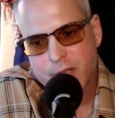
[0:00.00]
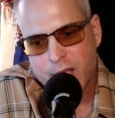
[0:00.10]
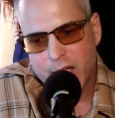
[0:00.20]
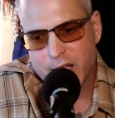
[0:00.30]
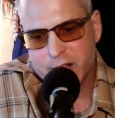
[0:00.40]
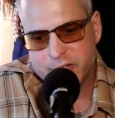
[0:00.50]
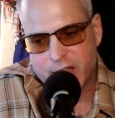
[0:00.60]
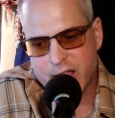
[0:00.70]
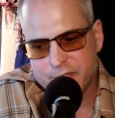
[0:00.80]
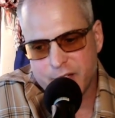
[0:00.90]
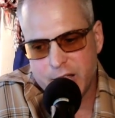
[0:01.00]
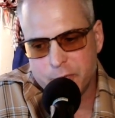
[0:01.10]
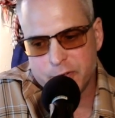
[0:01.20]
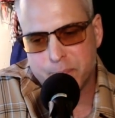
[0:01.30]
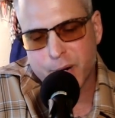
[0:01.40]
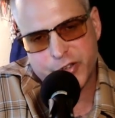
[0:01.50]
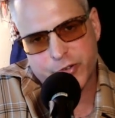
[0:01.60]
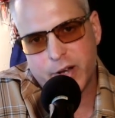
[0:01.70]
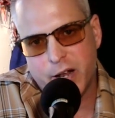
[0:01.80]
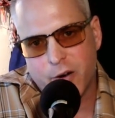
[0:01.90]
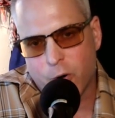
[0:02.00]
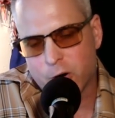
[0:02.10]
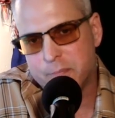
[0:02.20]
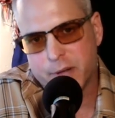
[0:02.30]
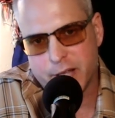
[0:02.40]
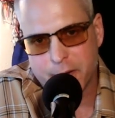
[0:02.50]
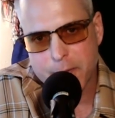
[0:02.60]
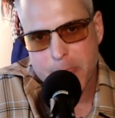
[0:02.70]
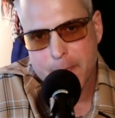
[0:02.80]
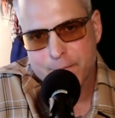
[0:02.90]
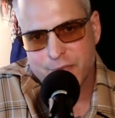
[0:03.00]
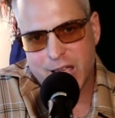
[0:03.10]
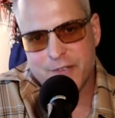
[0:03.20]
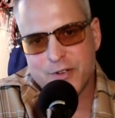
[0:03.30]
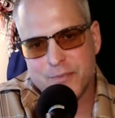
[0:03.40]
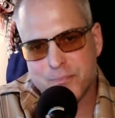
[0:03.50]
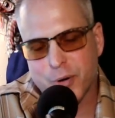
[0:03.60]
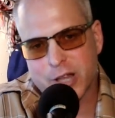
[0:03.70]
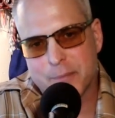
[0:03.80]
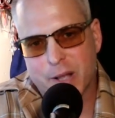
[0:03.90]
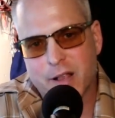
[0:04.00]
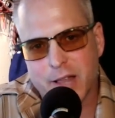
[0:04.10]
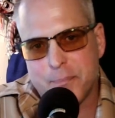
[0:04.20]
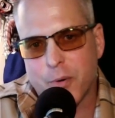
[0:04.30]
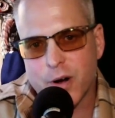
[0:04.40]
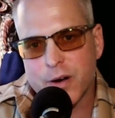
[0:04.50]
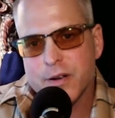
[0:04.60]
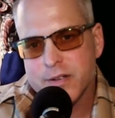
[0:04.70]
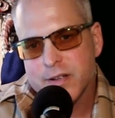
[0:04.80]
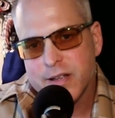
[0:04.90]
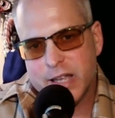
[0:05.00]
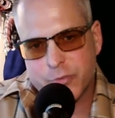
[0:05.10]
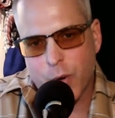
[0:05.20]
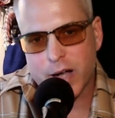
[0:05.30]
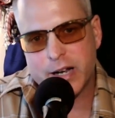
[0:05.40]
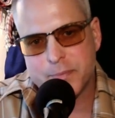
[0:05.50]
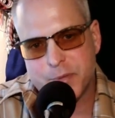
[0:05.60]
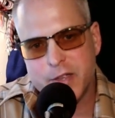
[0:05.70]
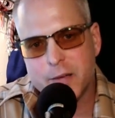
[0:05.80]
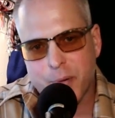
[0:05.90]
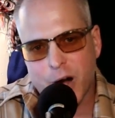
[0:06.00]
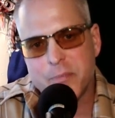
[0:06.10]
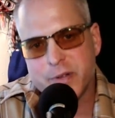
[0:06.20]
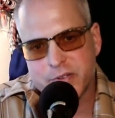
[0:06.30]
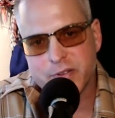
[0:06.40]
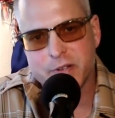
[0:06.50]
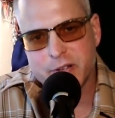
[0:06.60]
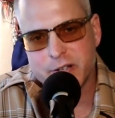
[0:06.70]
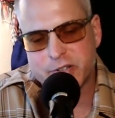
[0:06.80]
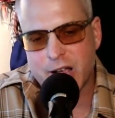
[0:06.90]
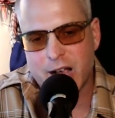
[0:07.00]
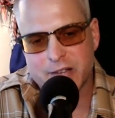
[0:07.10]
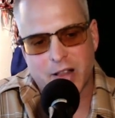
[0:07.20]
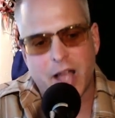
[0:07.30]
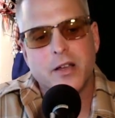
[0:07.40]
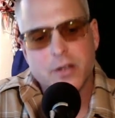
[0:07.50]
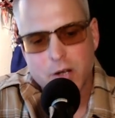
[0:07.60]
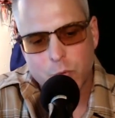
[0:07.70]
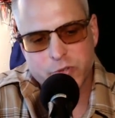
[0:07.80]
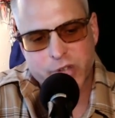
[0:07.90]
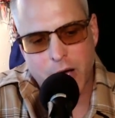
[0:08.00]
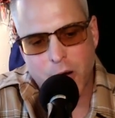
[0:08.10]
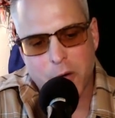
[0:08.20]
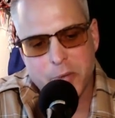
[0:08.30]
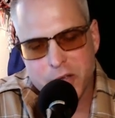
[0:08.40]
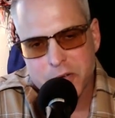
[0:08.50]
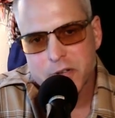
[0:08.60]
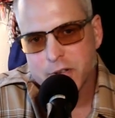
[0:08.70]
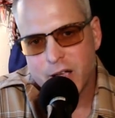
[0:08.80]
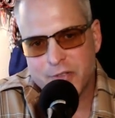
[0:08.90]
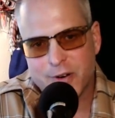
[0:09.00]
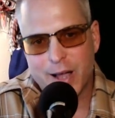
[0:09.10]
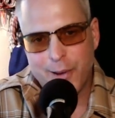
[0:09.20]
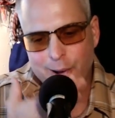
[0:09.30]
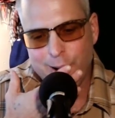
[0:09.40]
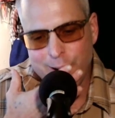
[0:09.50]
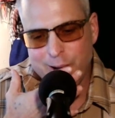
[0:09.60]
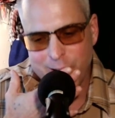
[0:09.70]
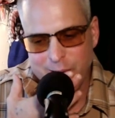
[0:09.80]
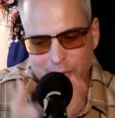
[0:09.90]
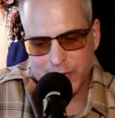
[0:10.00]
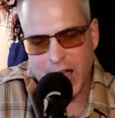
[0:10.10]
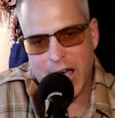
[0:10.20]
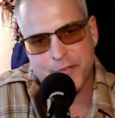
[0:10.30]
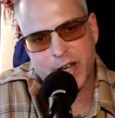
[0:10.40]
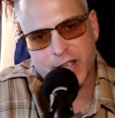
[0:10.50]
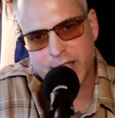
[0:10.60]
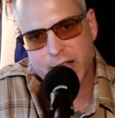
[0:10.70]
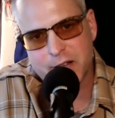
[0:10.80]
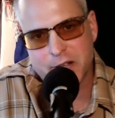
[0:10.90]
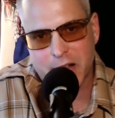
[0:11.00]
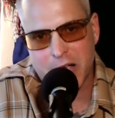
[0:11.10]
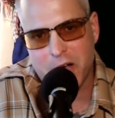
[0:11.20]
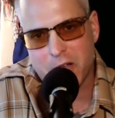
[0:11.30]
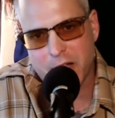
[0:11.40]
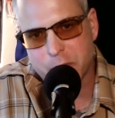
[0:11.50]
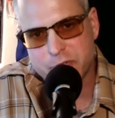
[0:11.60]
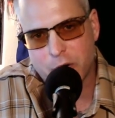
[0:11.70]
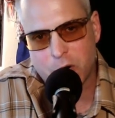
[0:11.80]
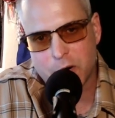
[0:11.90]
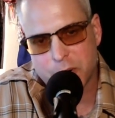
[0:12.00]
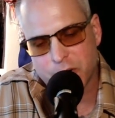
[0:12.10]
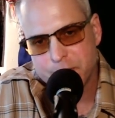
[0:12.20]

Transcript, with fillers: and saying that he was butchering it horribly. They even pulled up a clip where he's walking up to the apartments and Shia's like, "What's up, homie?" And they're like, "Hoo, hoo, hoo, hoo," laughing and giggling like, "Oh, that was horrible."